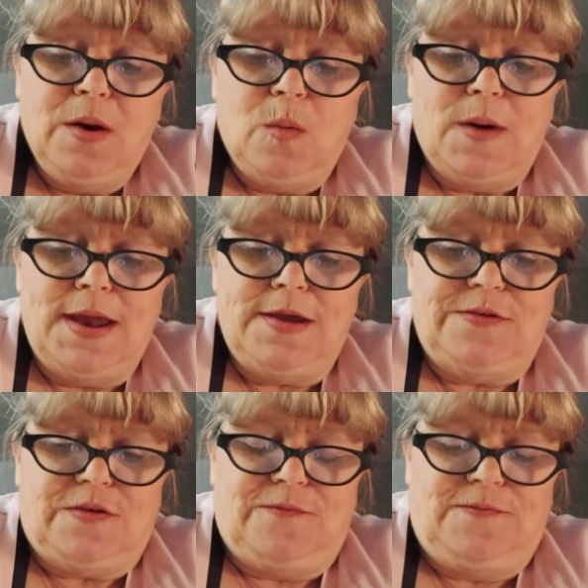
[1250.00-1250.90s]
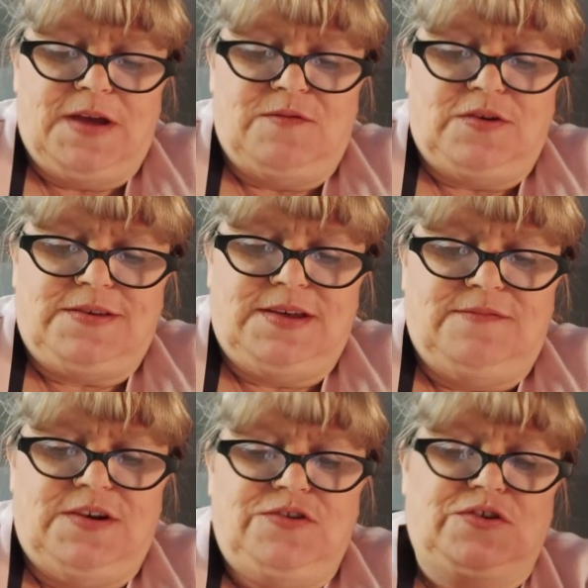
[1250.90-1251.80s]
What is your favorite
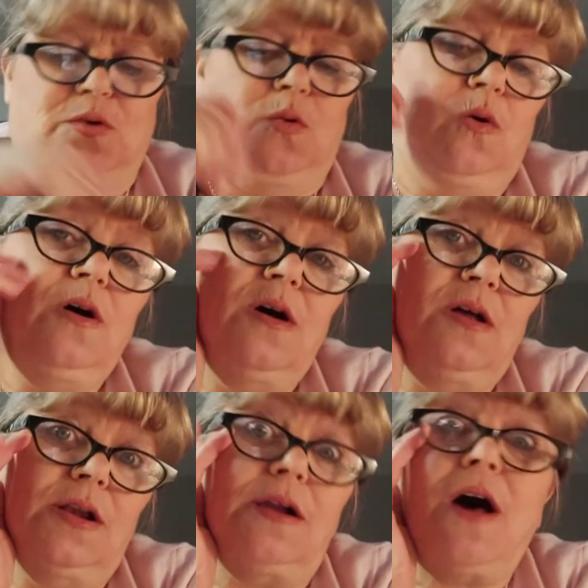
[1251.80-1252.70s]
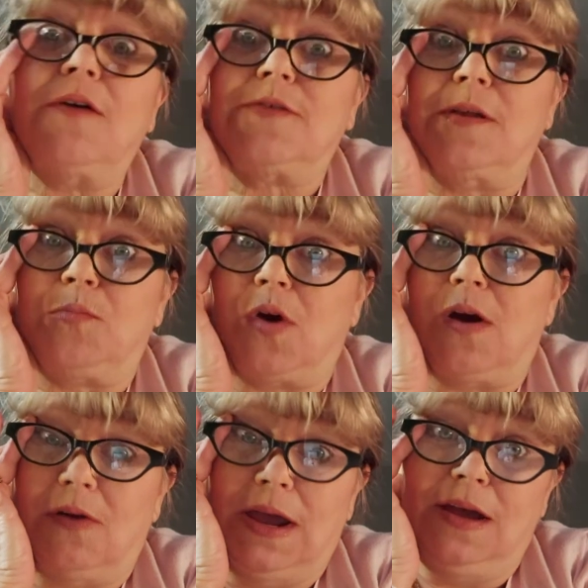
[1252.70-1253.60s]
TV show? Little House on the
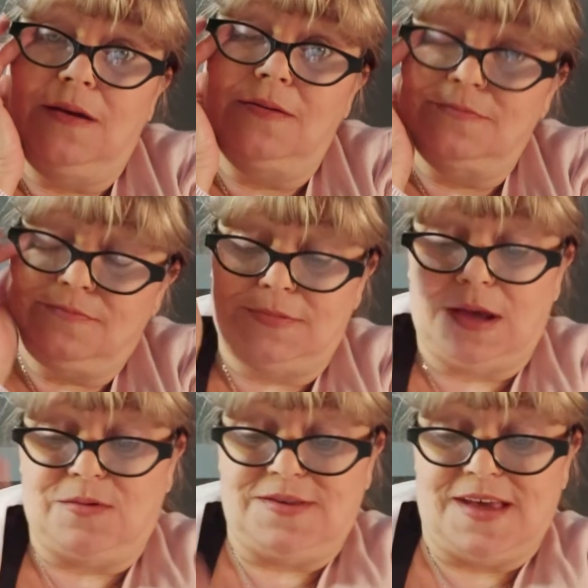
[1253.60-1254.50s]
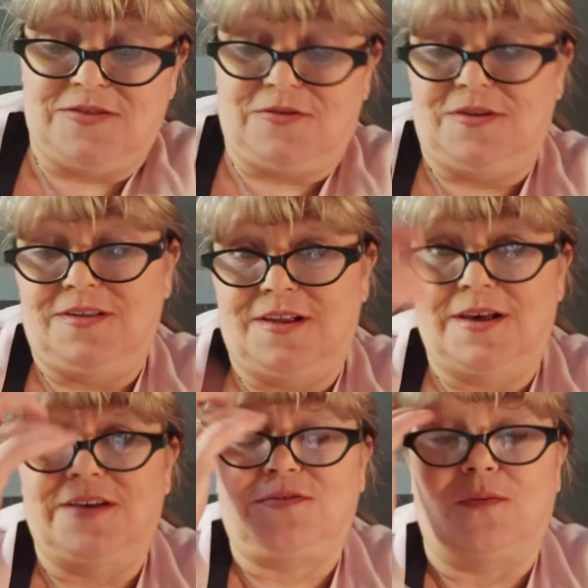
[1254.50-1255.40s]
Prairie. That was answered in the
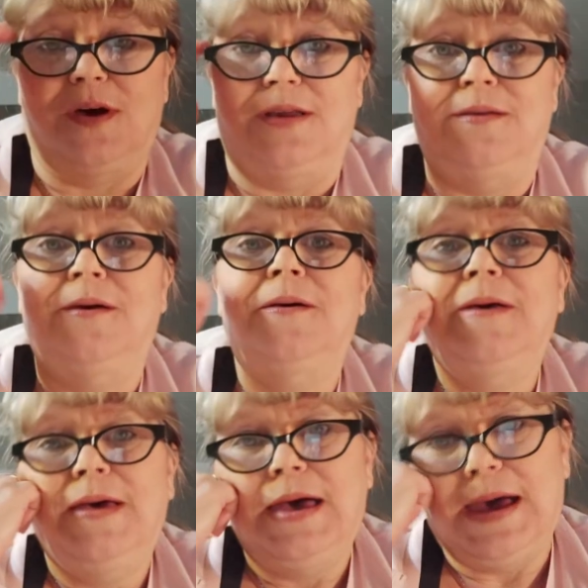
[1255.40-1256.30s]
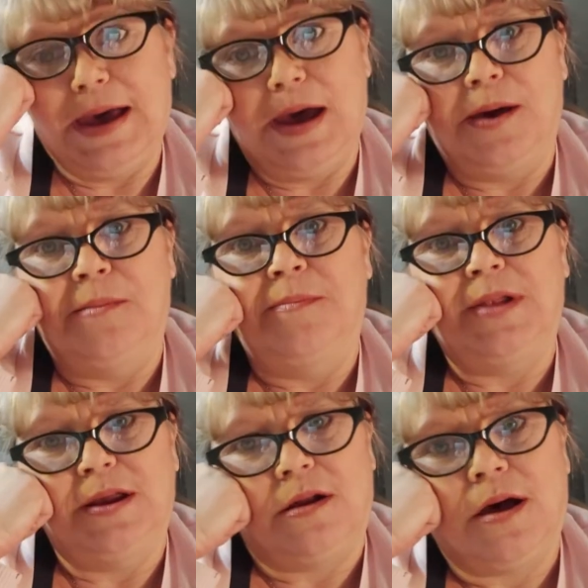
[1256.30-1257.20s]
last one.
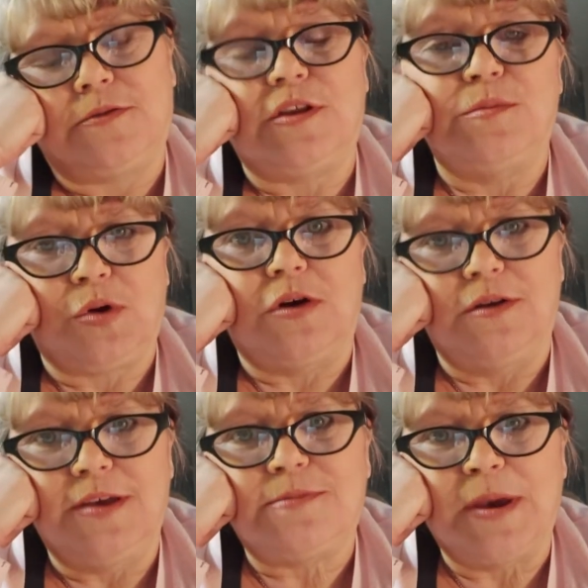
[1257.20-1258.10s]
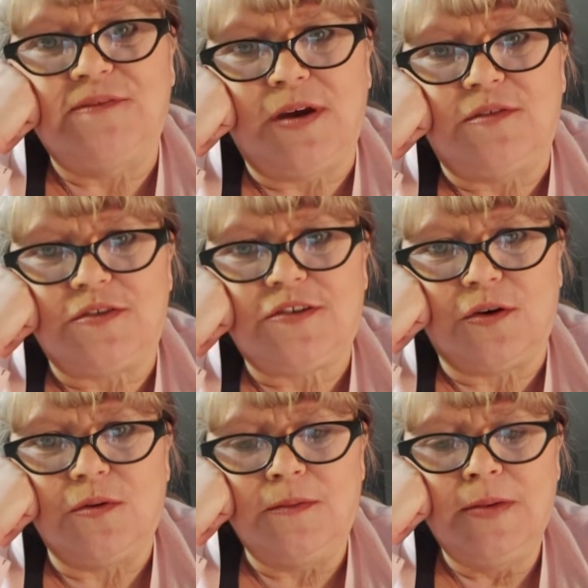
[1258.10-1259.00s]
Little House on the Prairie is my favorite
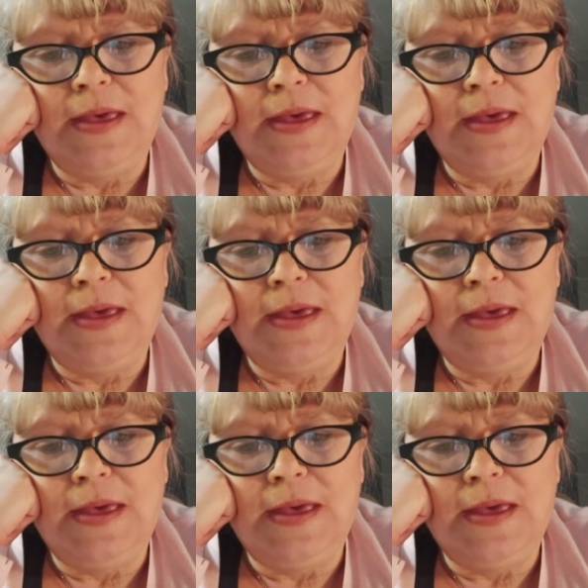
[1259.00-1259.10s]
show.